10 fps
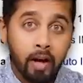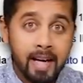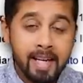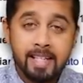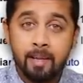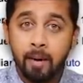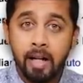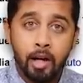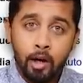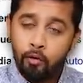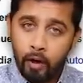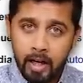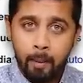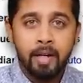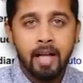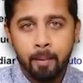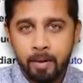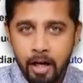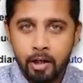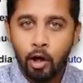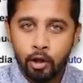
very reasonable for a company like Bajaj